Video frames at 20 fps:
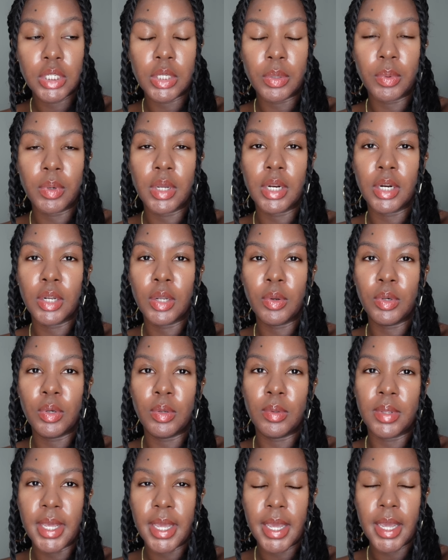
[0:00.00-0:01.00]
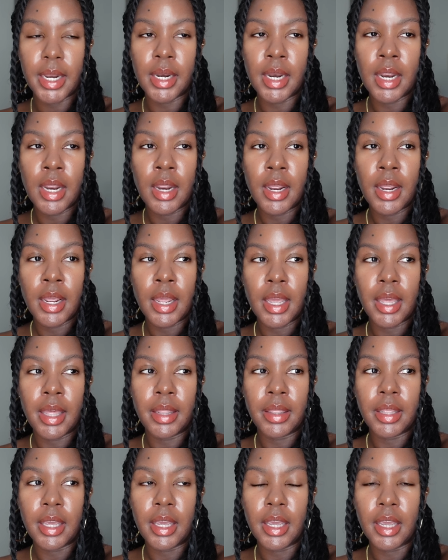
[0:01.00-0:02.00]
So we're gonna go do that.
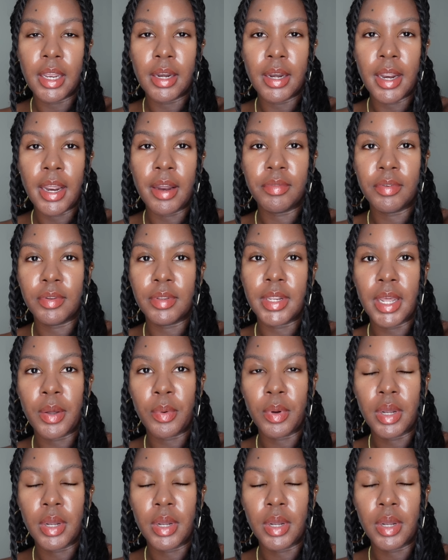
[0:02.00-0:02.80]
And then after that,